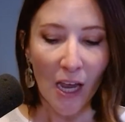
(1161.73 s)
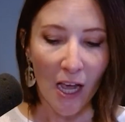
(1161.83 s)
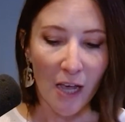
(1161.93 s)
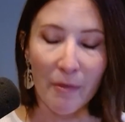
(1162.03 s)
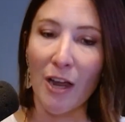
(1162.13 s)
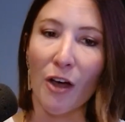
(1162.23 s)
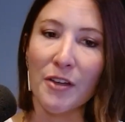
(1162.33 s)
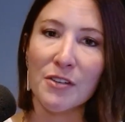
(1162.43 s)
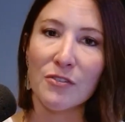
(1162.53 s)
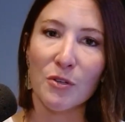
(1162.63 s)
I
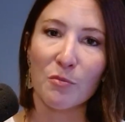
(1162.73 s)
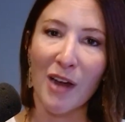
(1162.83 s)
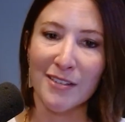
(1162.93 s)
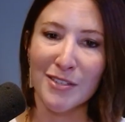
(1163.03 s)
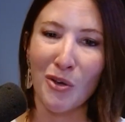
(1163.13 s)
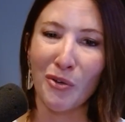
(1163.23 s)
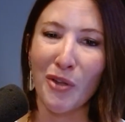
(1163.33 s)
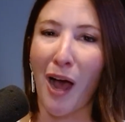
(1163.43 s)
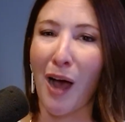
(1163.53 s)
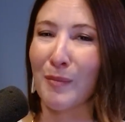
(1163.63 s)
also do a practice called
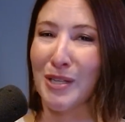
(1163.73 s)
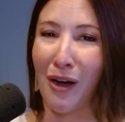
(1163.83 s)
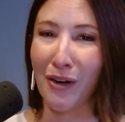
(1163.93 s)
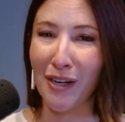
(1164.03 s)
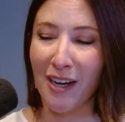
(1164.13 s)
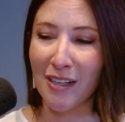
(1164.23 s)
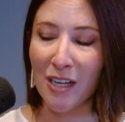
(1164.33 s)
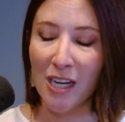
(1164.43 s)
Abhyanga,